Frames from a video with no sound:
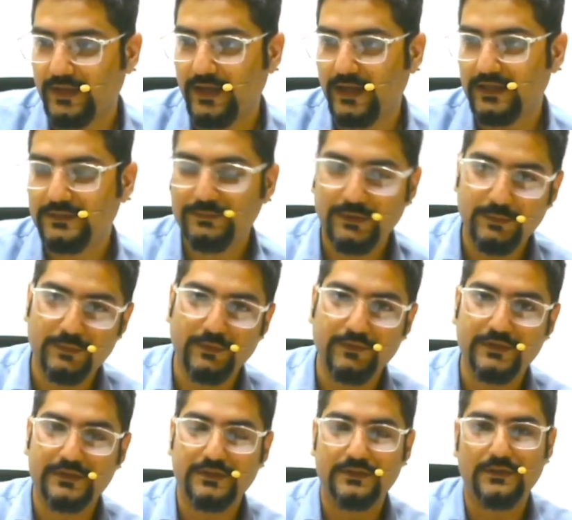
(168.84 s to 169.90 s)
as per
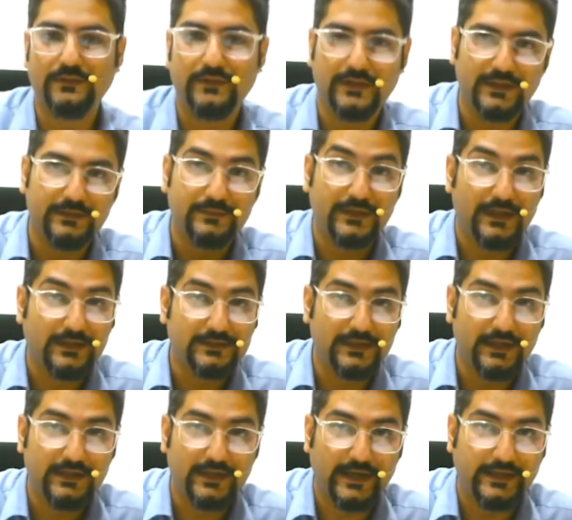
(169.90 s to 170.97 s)
provisions of Income Tax
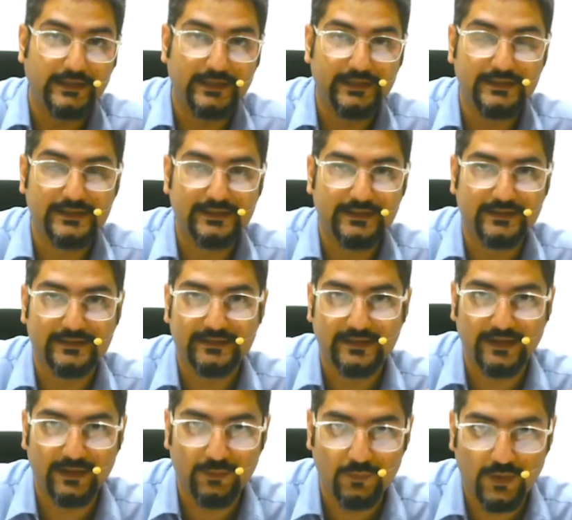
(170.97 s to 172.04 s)
Act
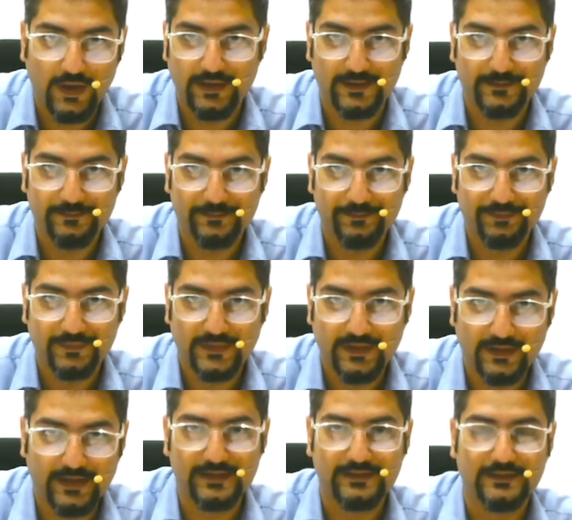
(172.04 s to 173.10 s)
1961,
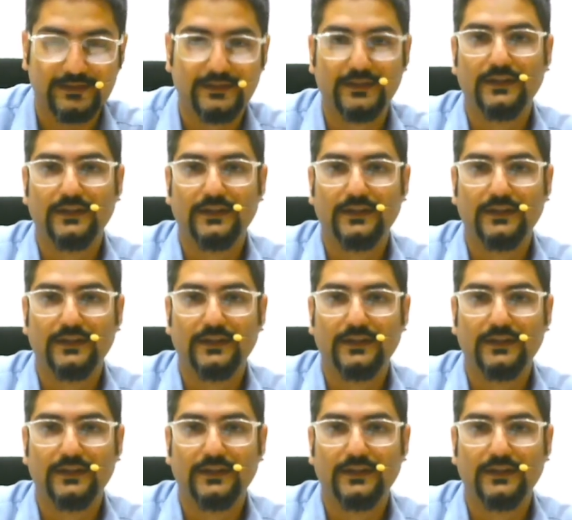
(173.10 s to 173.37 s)
right?